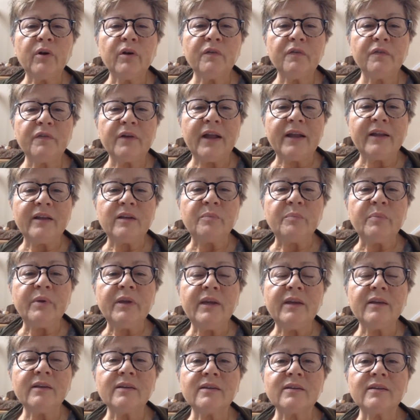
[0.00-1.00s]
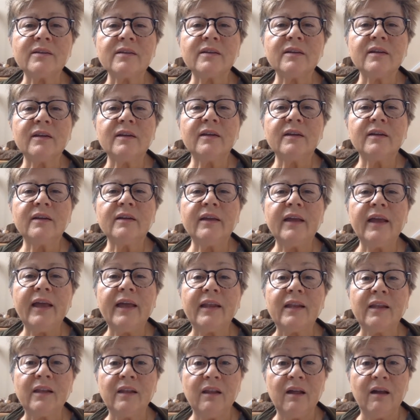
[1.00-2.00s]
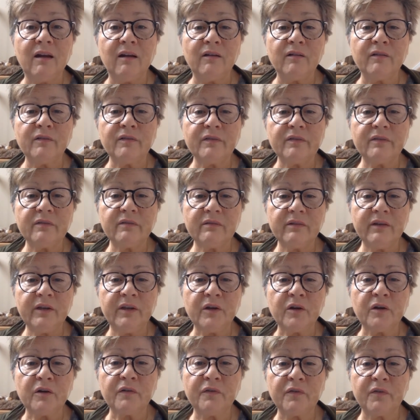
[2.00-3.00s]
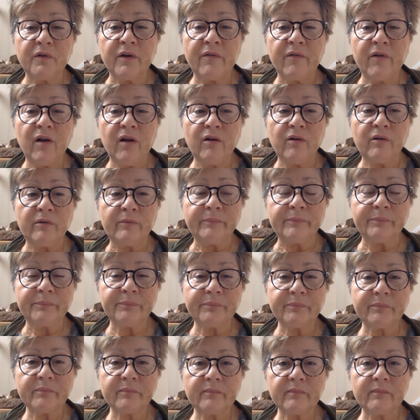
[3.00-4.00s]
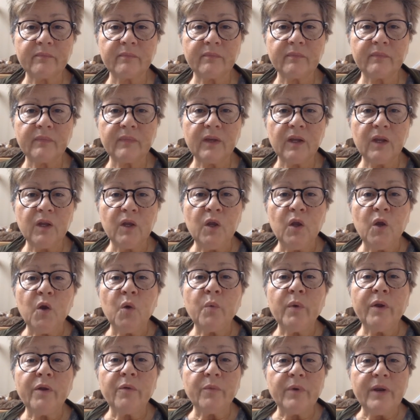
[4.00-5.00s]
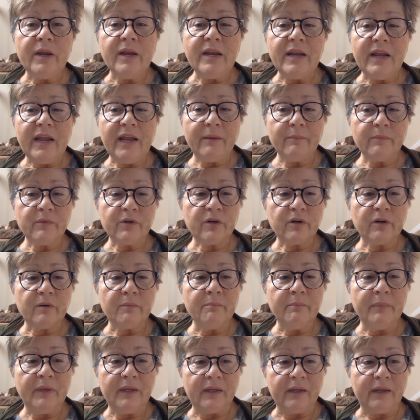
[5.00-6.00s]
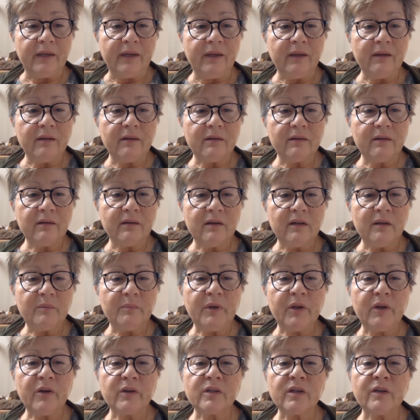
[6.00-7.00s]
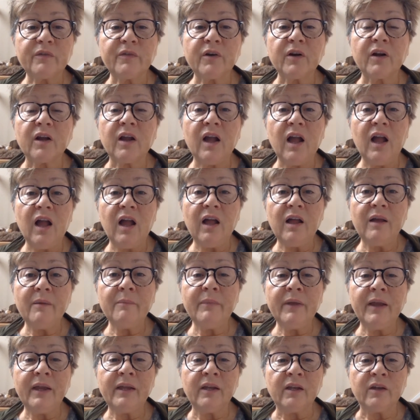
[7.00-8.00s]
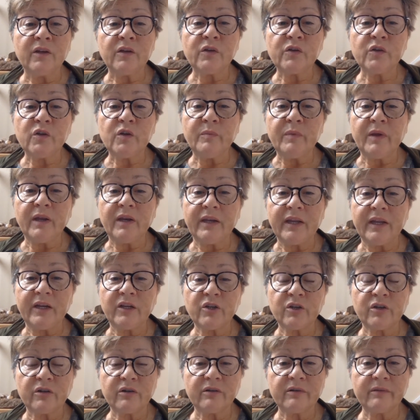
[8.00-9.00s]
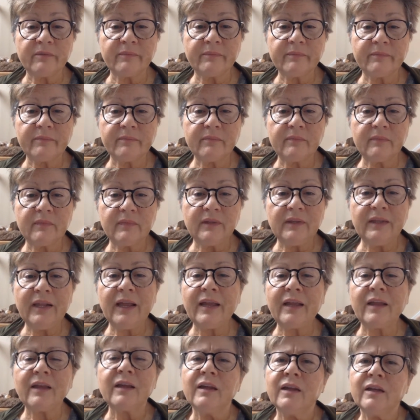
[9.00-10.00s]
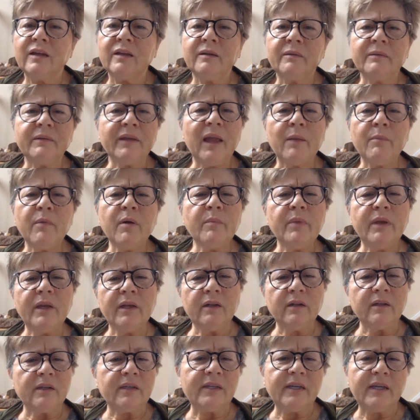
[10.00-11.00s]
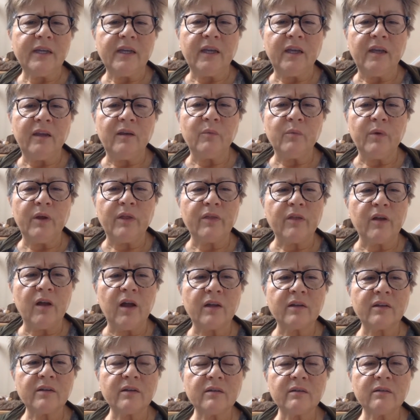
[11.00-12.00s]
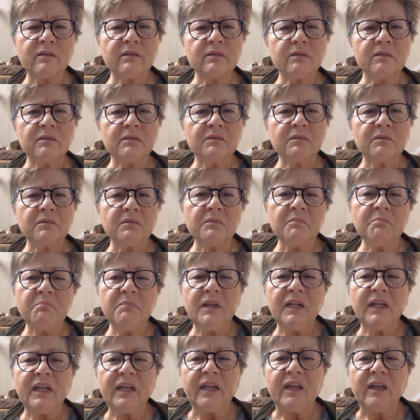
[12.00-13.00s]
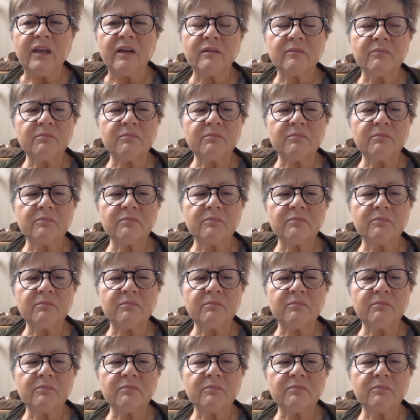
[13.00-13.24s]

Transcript: her find peace and love in her forever home. We renamed her Millie because of her calm and unassuming nature. Like chamomile tea, we thought. Millie.